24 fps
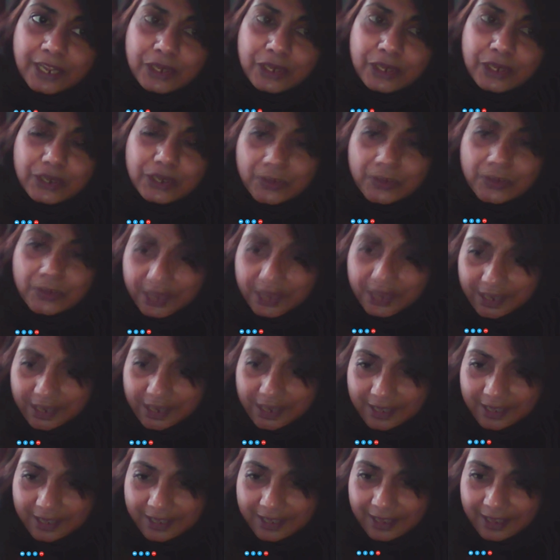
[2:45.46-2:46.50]
two
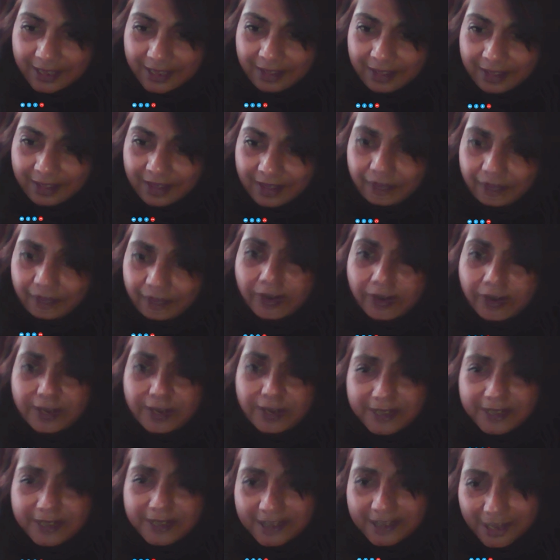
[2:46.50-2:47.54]
years, I think, very
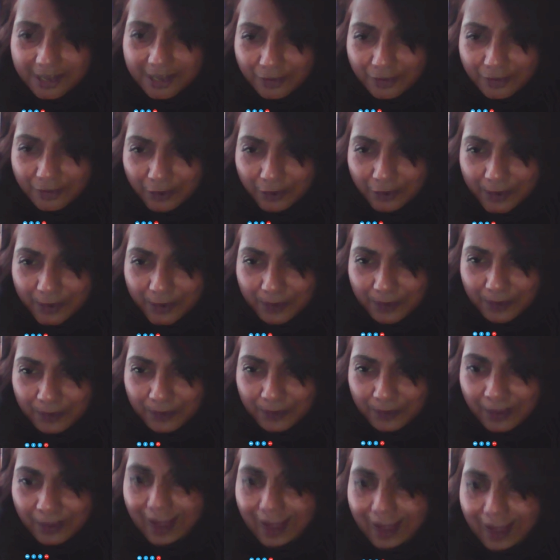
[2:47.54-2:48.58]
successfully.
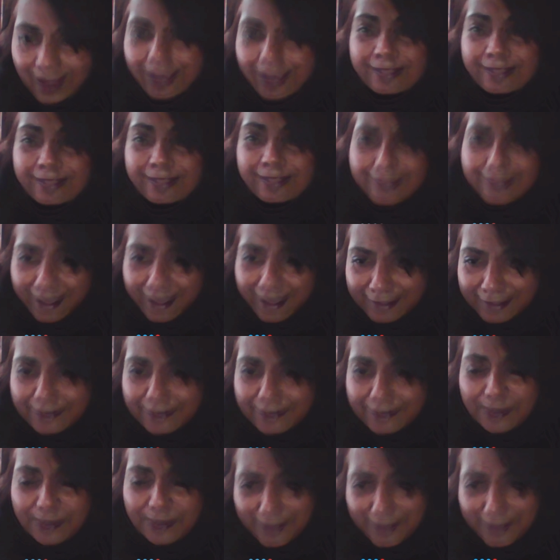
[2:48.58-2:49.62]
And then
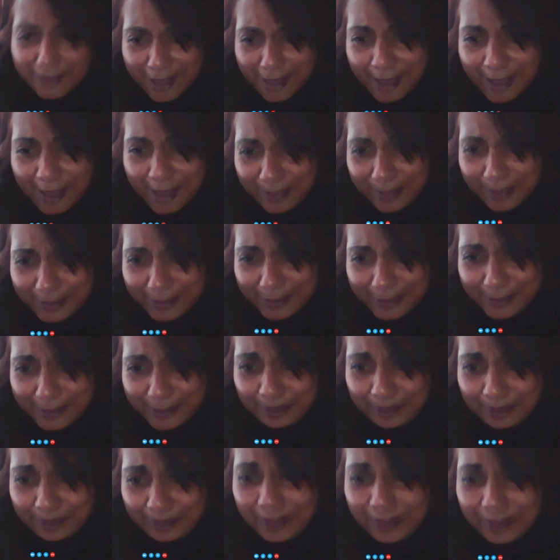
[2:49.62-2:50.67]
something happened.
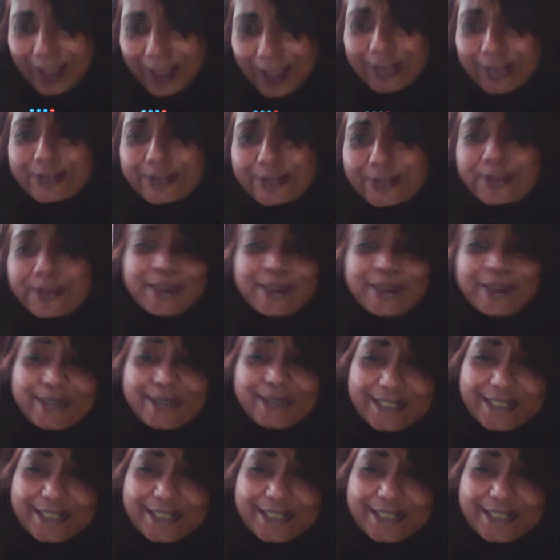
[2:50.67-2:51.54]
So here's